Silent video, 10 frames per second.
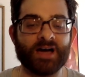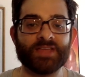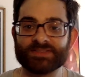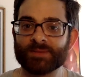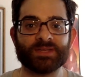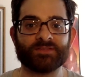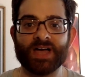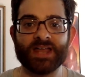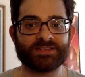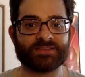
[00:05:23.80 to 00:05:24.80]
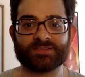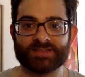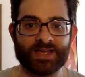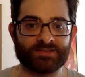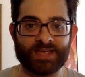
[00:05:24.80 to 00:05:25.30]
That's something. If I had to take this
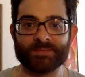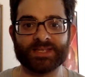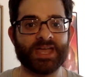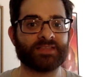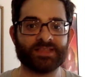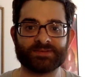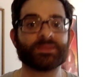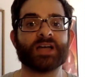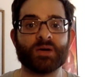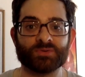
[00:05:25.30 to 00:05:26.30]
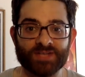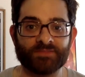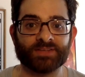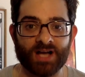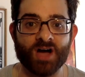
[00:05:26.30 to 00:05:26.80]
exam again, that's something I would
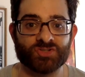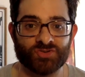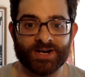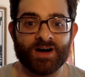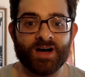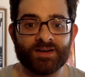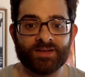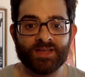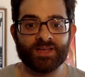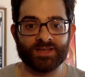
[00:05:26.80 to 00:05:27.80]
definitely concentrate on.